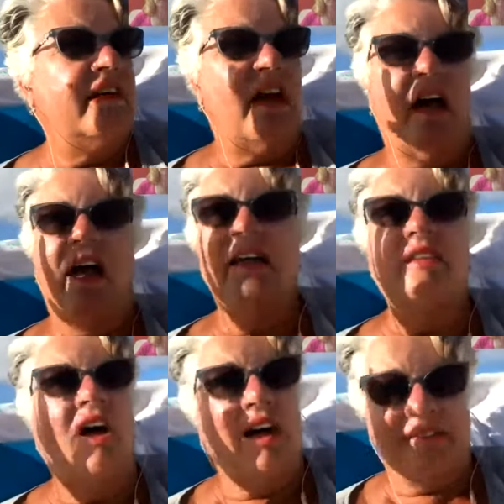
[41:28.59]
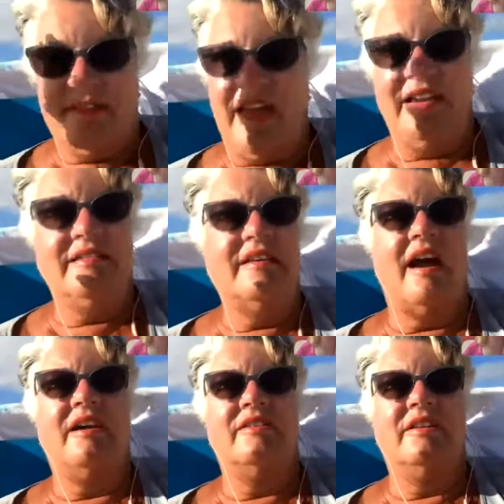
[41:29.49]
I lost that
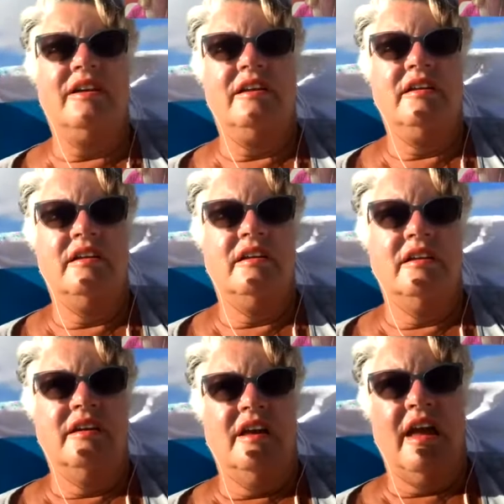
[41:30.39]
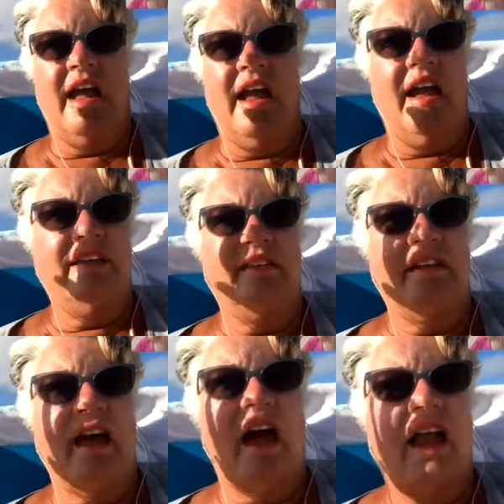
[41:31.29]
entirely. And
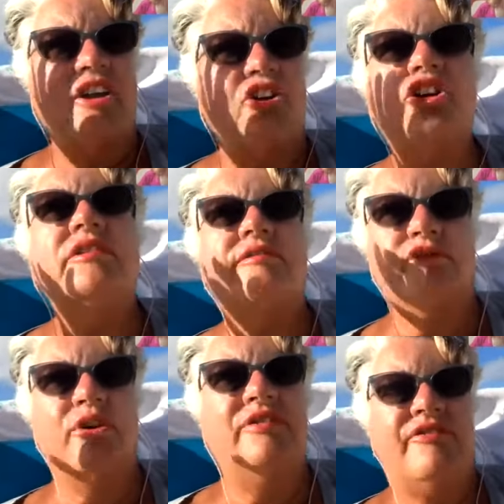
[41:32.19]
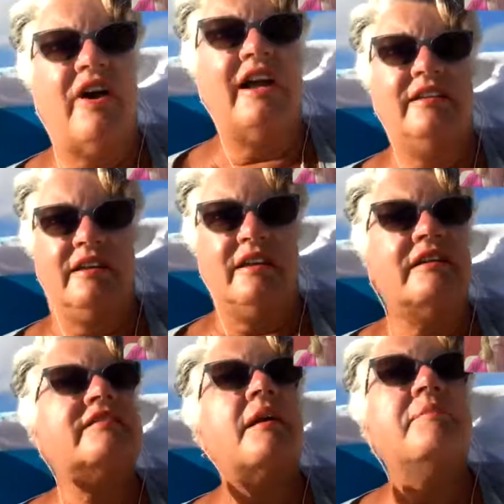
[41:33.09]
I couldn't re-find it. Like
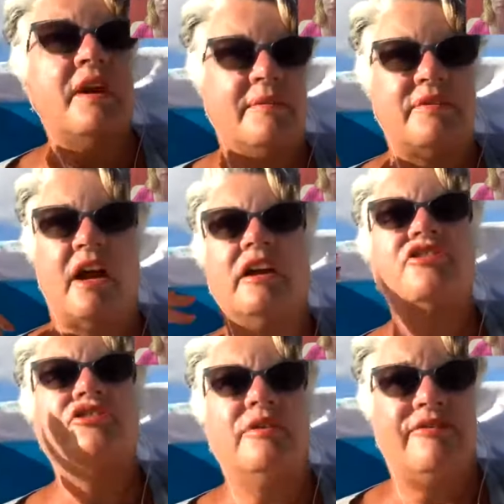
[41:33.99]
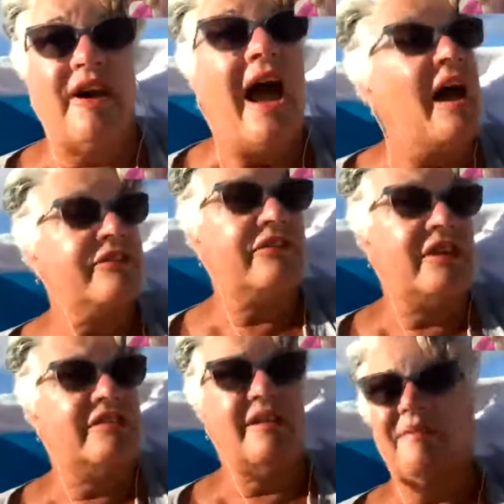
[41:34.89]
sometimes I can do it fast,
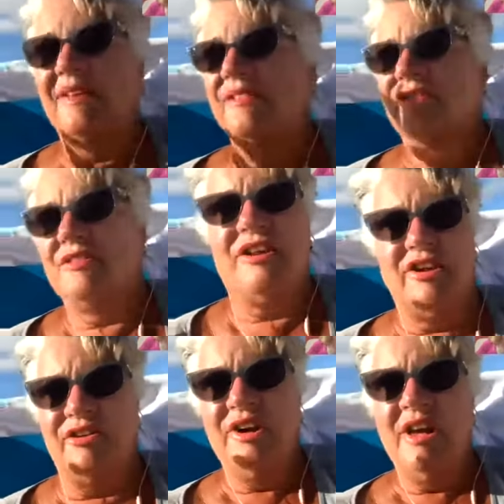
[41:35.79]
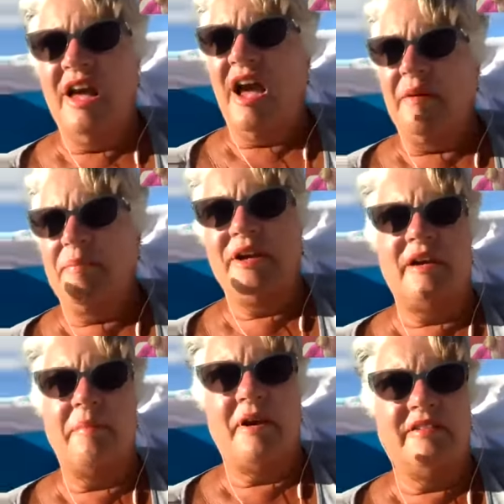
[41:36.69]
and something's, I pick
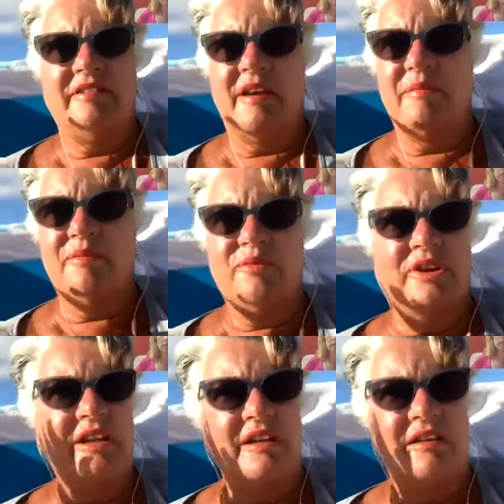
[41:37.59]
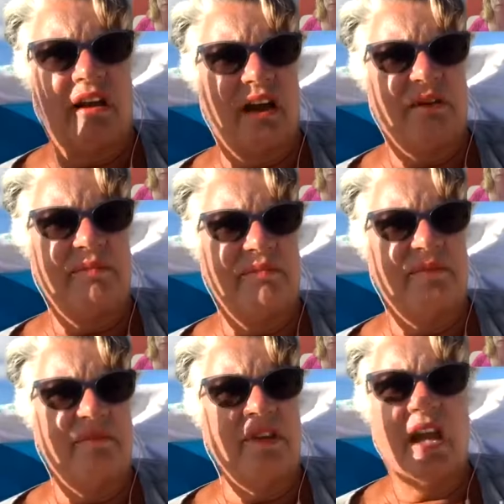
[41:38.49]
up on some really
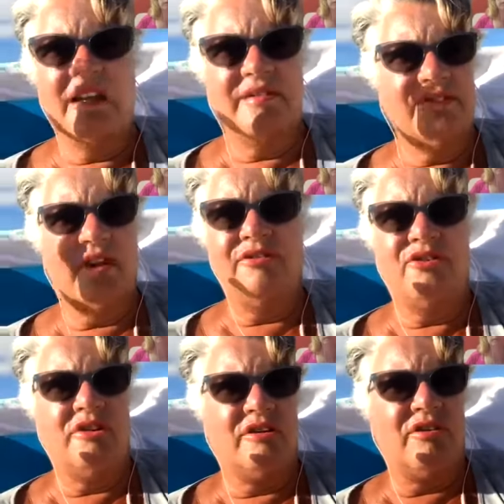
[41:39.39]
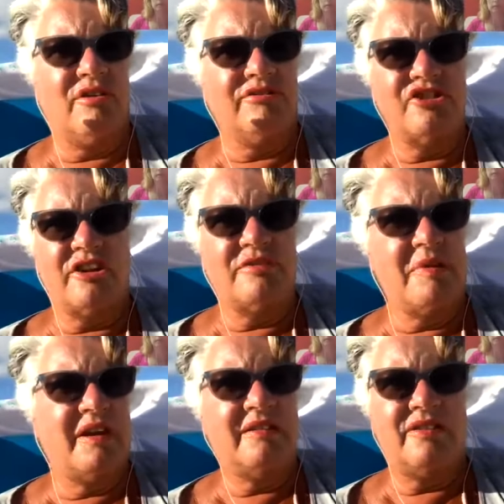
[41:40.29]
negative, self-critical,
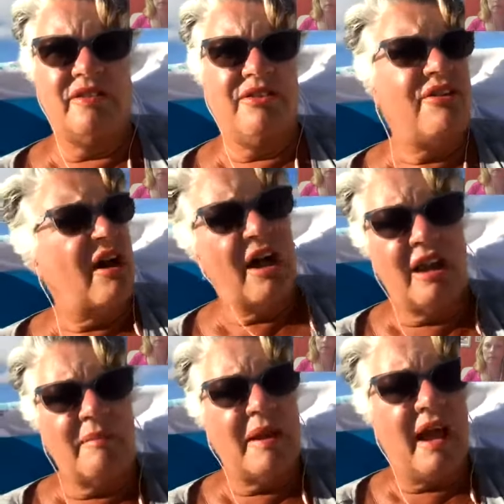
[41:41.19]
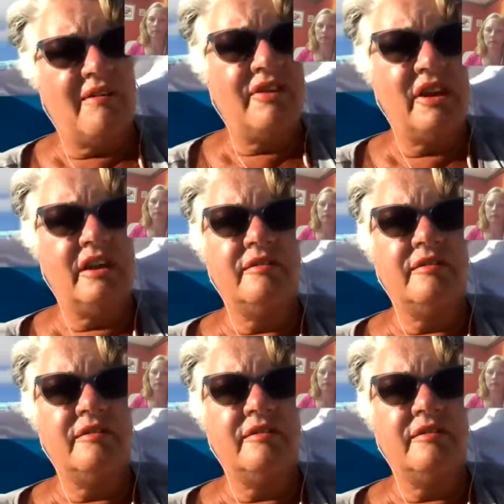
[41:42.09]
judgmental thought I'm having,